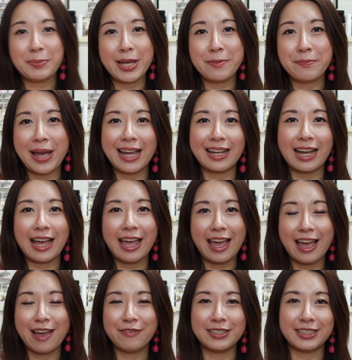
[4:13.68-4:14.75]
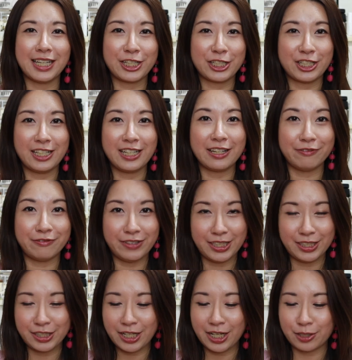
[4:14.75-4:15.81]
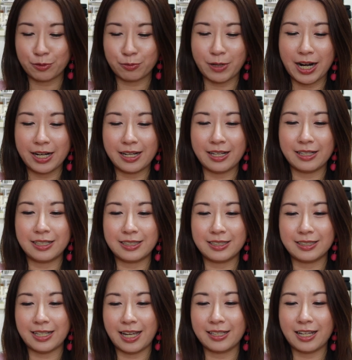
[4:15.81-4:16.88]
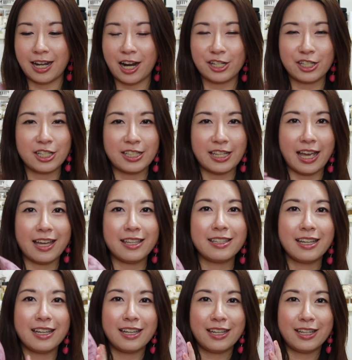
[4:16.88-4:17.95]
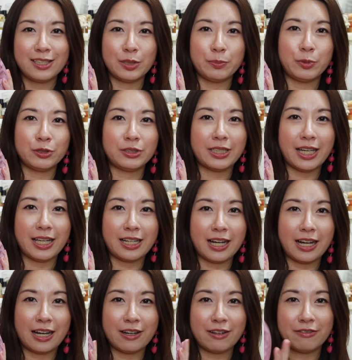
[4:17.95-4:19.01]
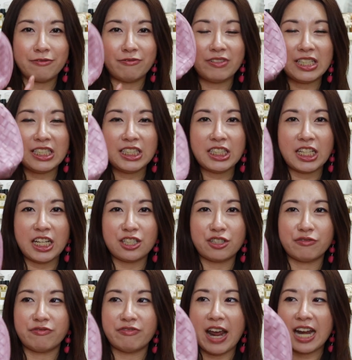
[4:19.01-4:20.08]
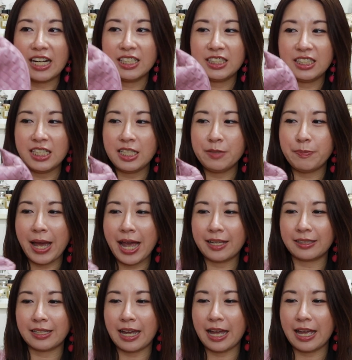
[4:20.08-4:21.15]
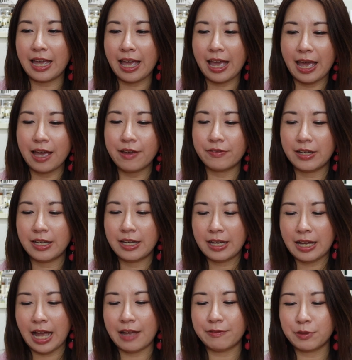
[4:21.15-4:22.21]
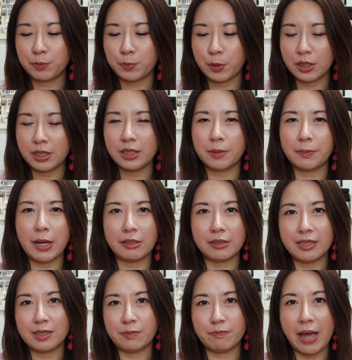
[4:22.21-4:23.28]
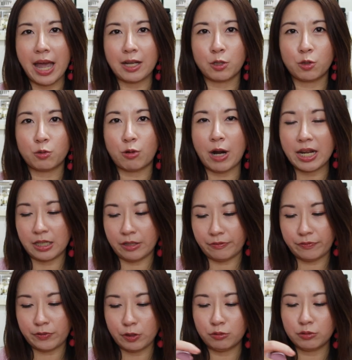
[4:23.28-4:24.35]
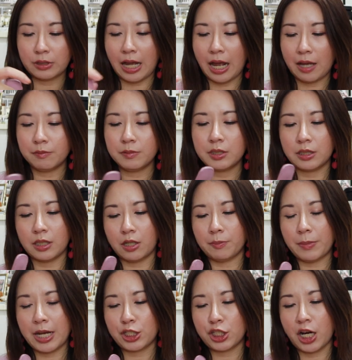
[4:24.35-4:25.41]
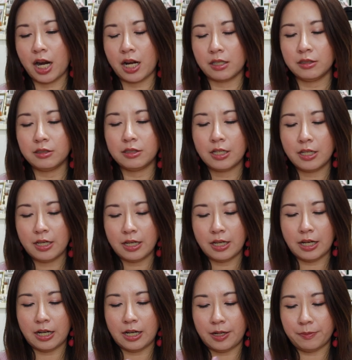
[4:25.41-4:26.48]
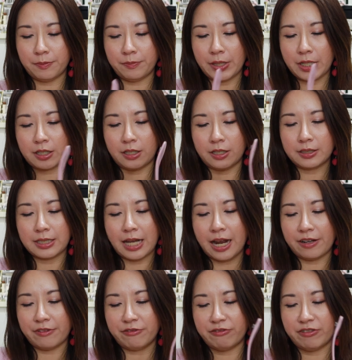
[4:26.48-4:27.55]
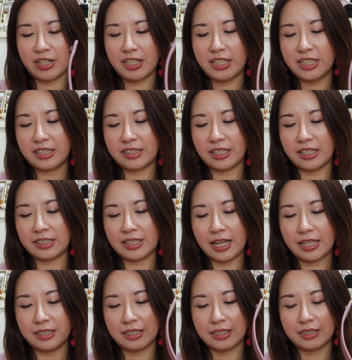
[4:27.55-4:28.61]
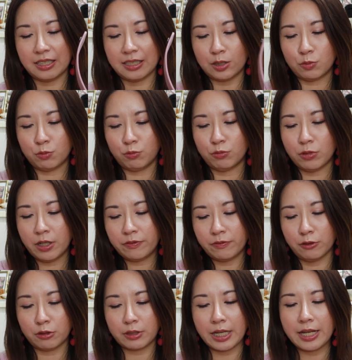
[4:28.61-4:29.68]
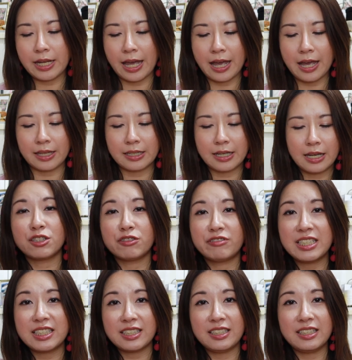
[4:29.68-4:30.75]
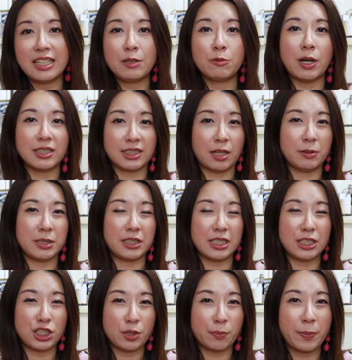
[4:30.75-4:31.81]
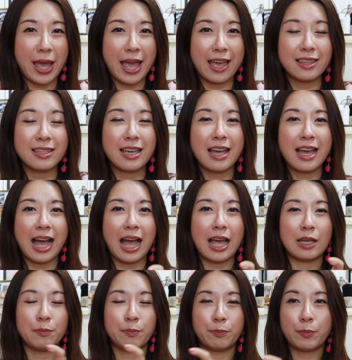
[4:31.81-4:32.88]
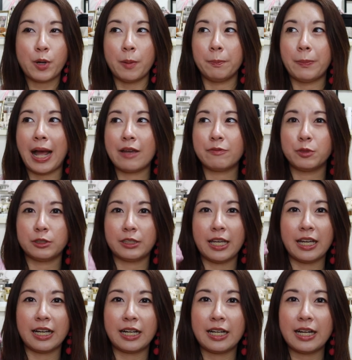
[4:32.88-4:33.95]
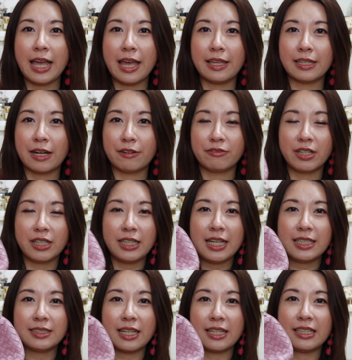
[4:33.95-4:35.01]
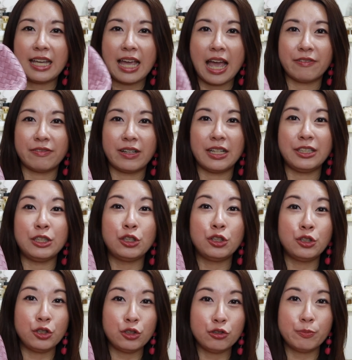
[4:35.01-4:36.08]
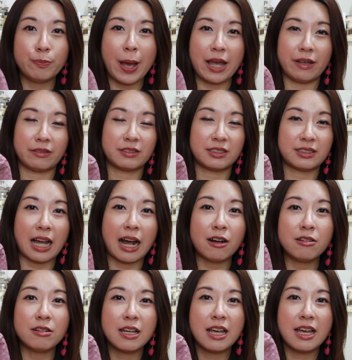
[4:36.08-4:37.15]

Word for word: pink bag I have is actually a vintage one and it's none other than the Bottega vintage vanity bag that I have. I've spoken about this bag quite a few times on my channel um, because I really think that this is worth looking at. So recently, whilst I was in Japan, I popped by Bottega and I realized that they have a new bag style